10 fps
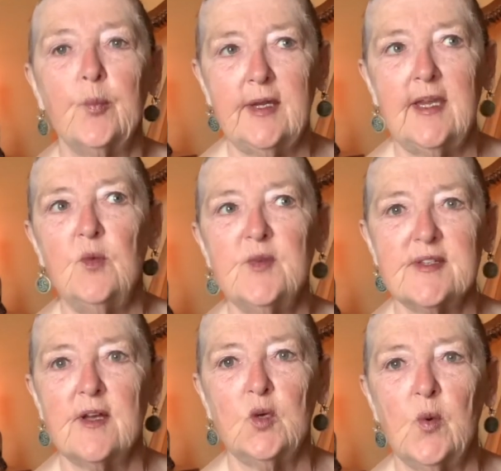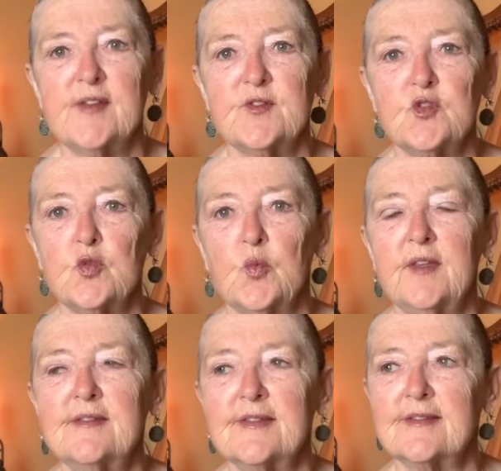And he was on a quest to
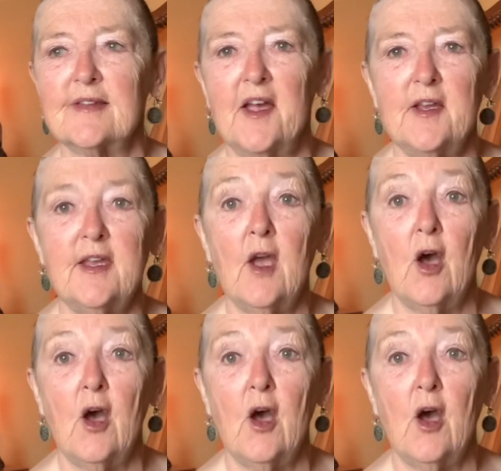rid society